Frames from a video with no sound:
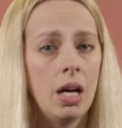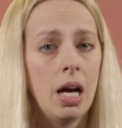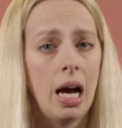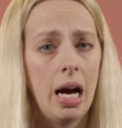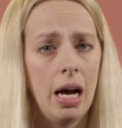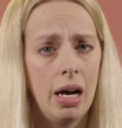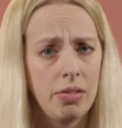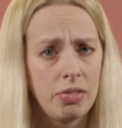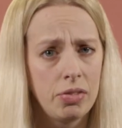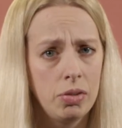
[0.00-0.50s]

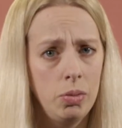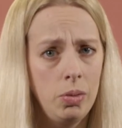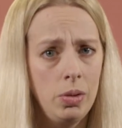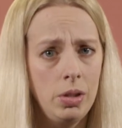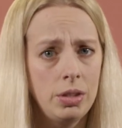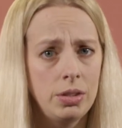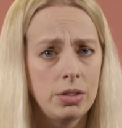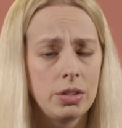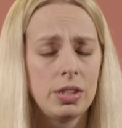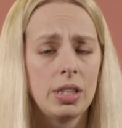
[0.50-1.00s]

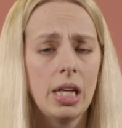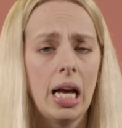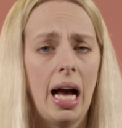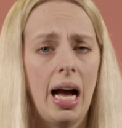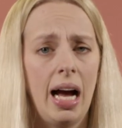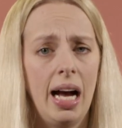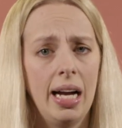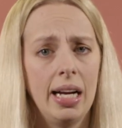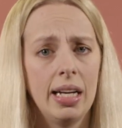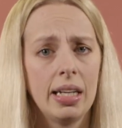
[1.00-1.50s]
Afterwards,
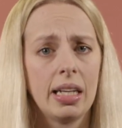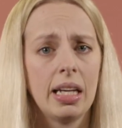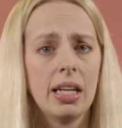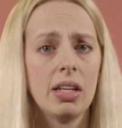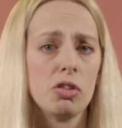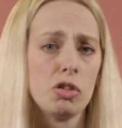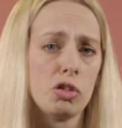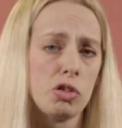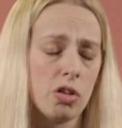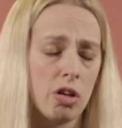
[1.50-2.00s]
I
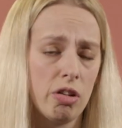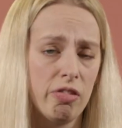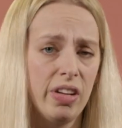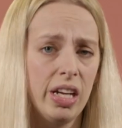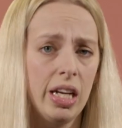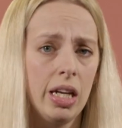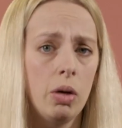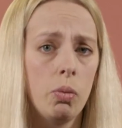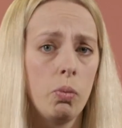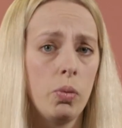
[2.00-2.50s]
get a
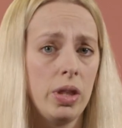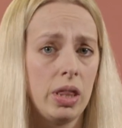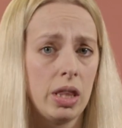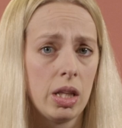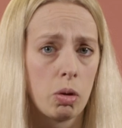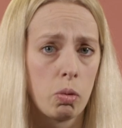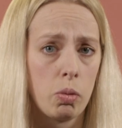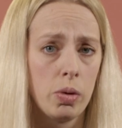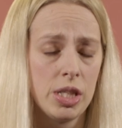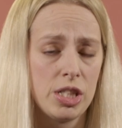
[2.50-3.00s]
survey with the
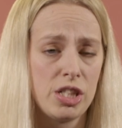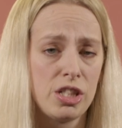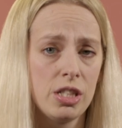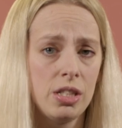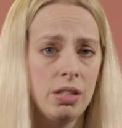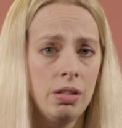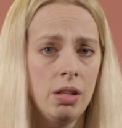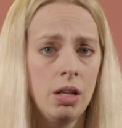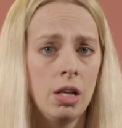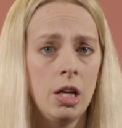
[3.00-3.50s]

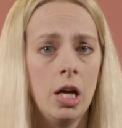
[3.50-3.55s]
question,